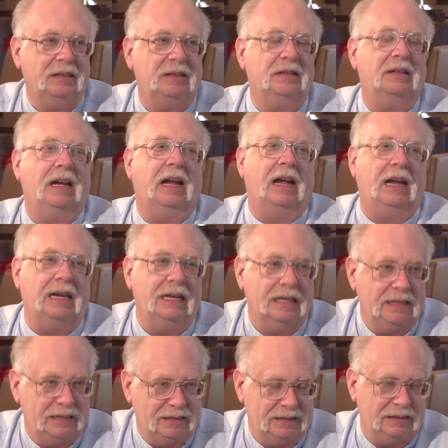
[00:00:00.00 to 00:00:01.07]
Okay.
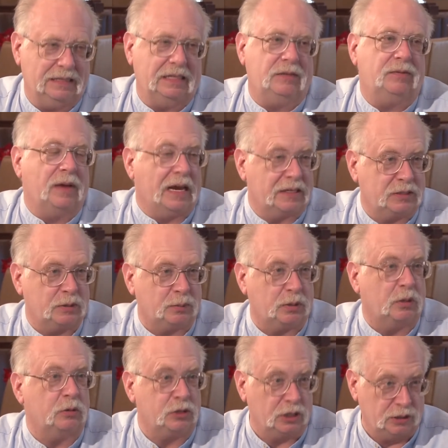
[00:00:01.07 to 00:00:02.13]
The fast
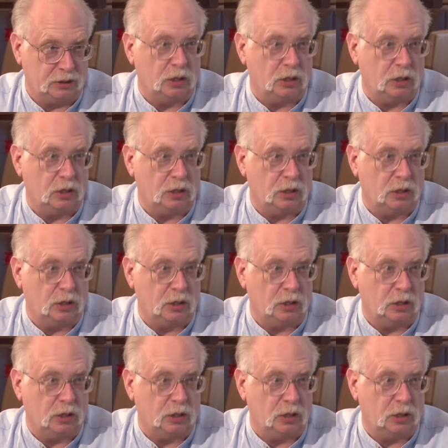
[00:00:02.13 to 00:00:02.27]
approaching